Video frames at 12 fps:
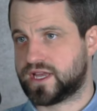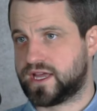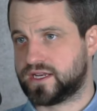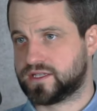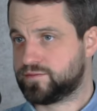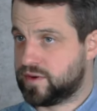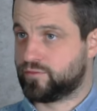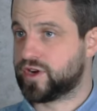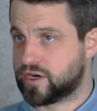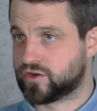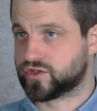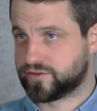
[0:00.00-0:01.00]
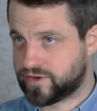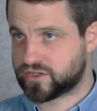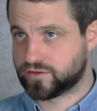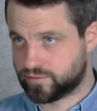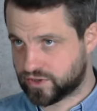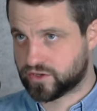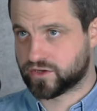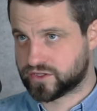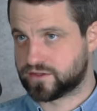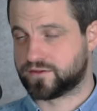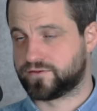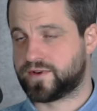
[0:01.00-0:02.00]
And it's been pretty controversial
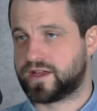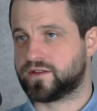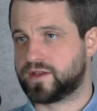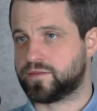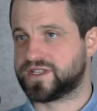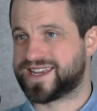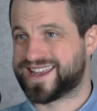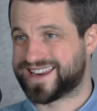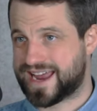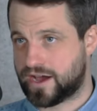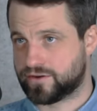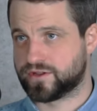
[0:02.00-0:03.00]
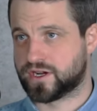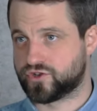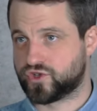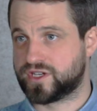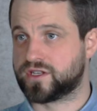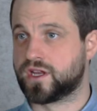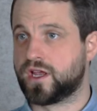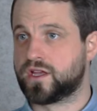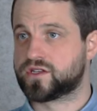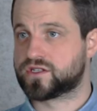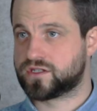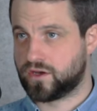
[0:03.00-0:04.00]
because of the fact that they've been taken out of the country and
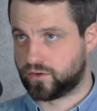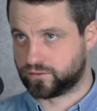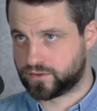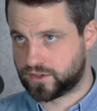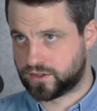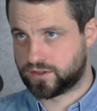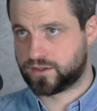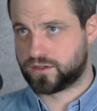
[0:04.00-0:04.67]
sold.